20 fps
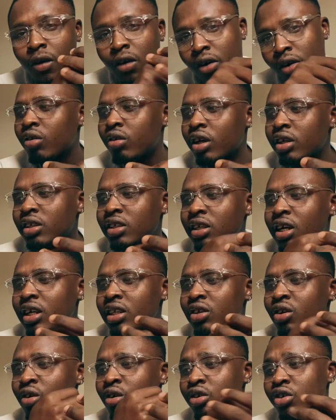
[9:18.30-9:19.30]
Understand
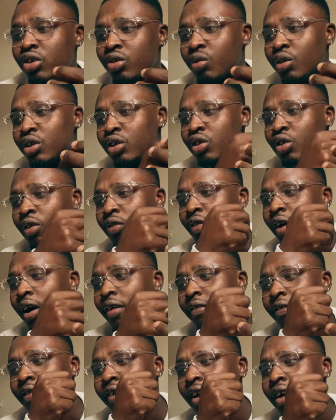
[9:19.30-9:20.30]
the consequences of
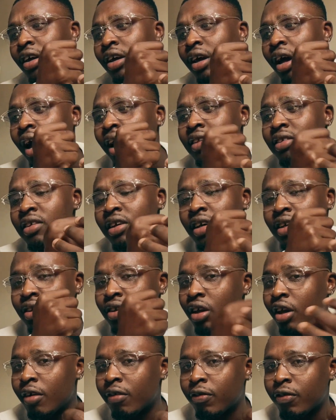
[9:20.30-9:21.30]
half-hearted
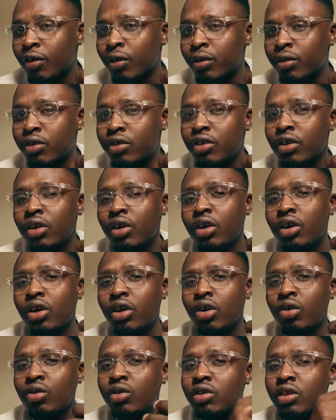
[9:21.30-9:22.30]
efforts.
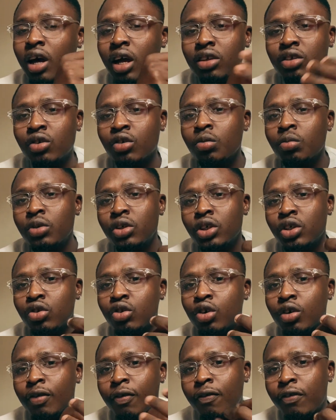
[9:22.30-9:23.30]
You start something, you
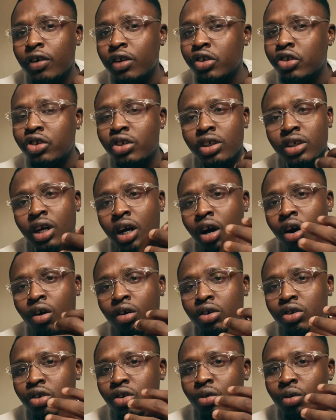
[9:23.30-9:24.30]
don't finish it. There are
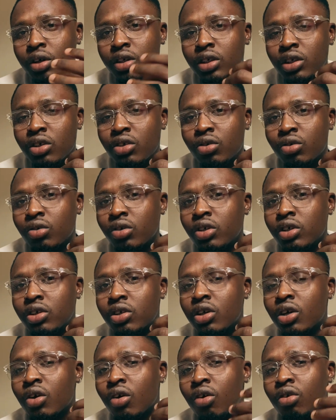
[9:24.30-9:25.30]
consequences to it.
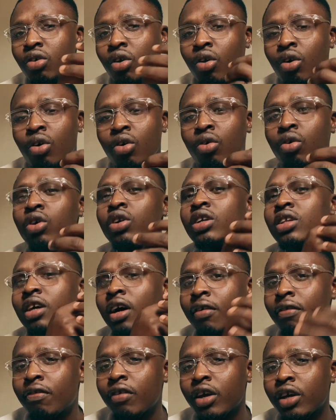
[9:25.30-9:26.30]
On the long run, it
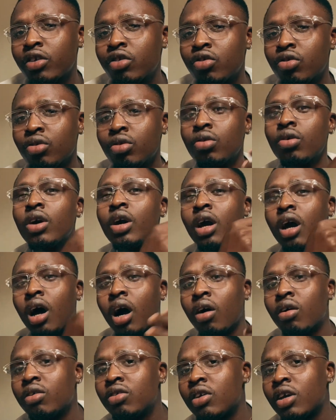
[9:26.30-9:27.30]
affects you.
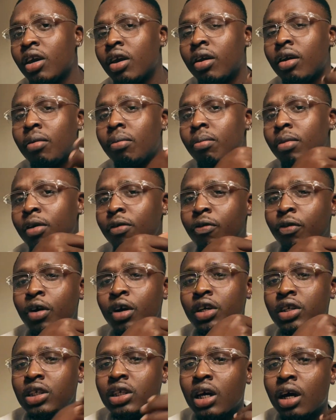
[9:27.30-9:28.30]
I'll take me for
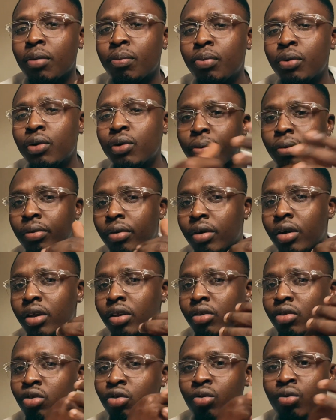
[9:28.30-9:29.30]
example.
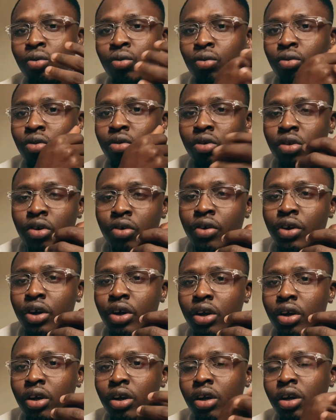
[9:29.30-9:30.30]
2,
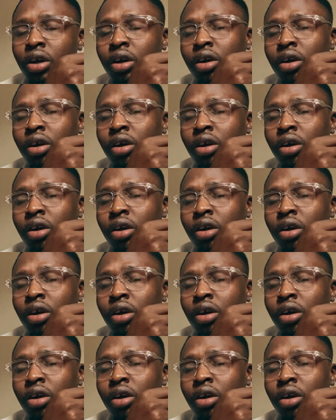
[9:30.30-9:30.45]
3,